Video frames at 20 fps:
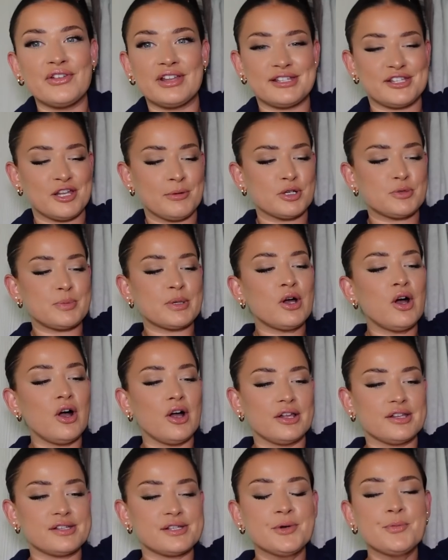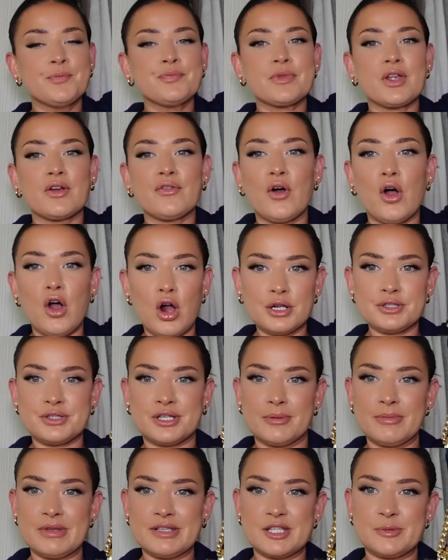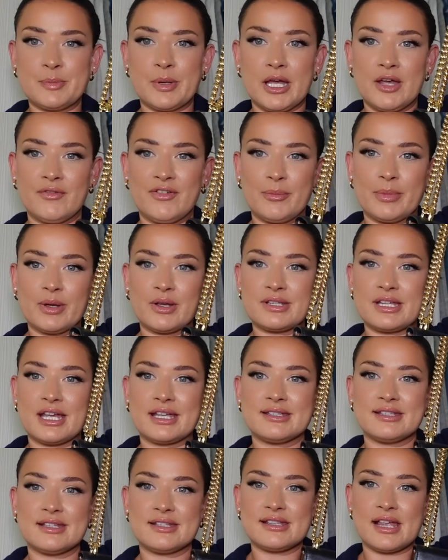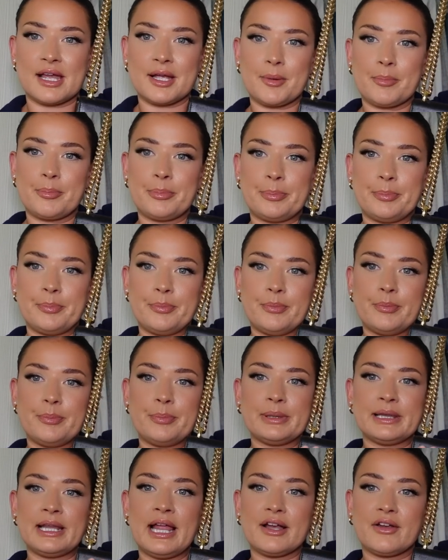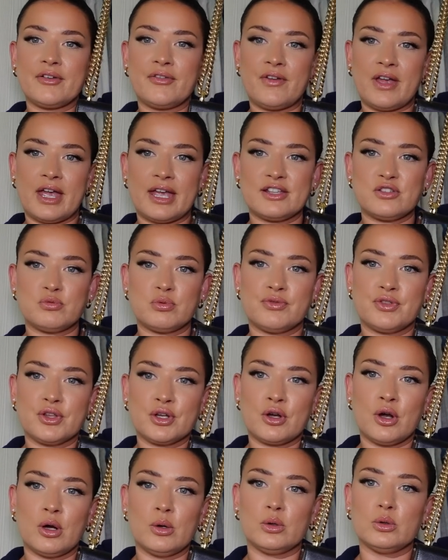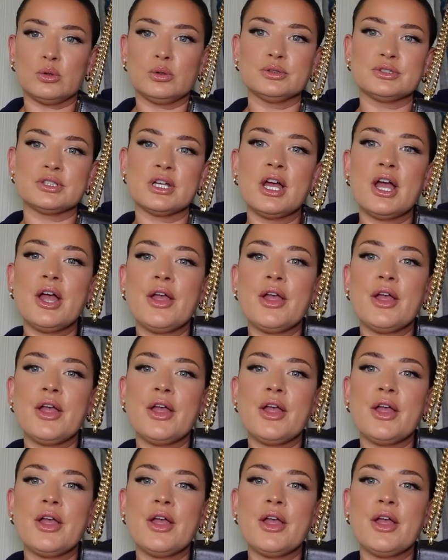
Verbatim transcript: it so much because for autumn this is perfect because it has this like black face with the gold,